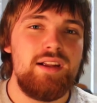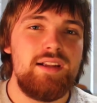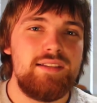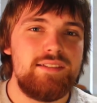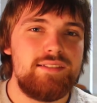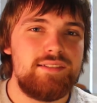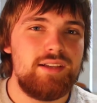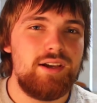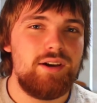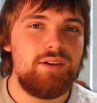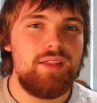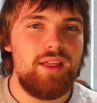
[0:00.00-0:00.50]

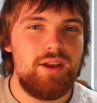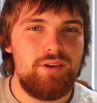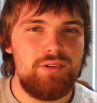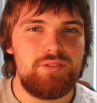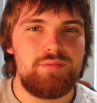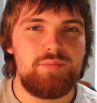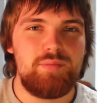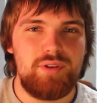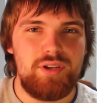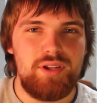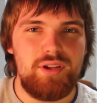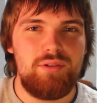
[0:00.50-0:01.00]
So that
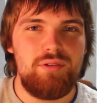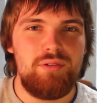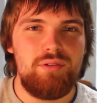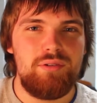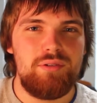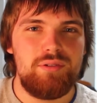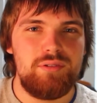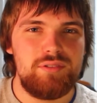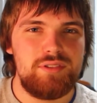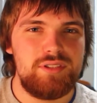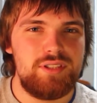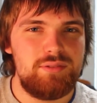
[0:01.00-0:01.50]
was pretty
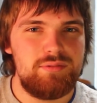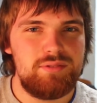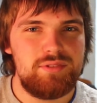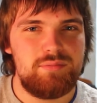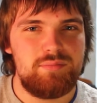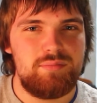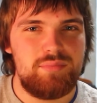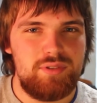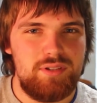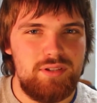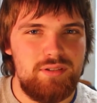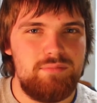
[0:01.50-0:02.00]
cool. She was a
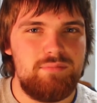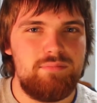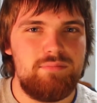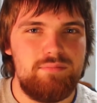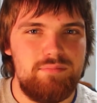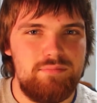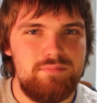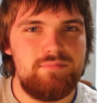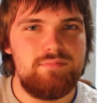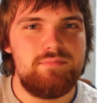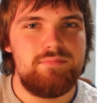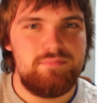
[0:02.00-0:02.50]
pretty
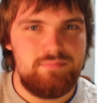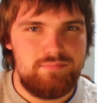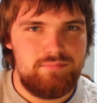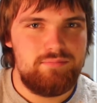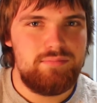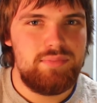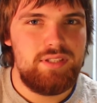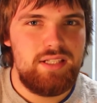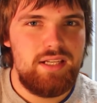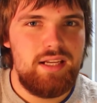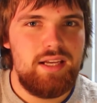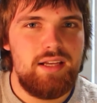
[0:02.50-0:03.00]

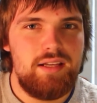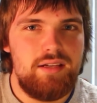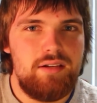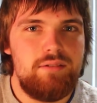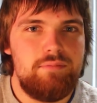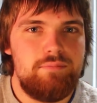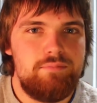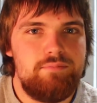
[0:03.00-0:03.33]
BA